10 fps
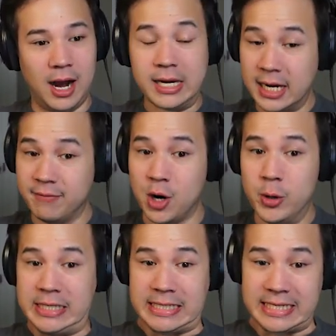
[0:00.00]
I kind of know
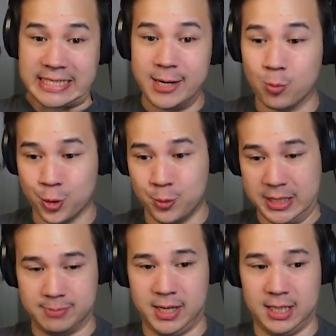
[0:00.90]
he's in the same room
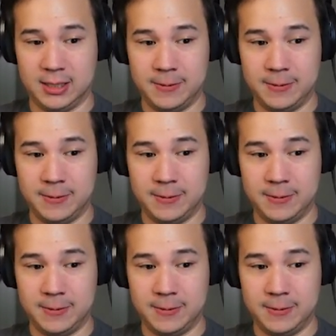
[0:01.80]
as me.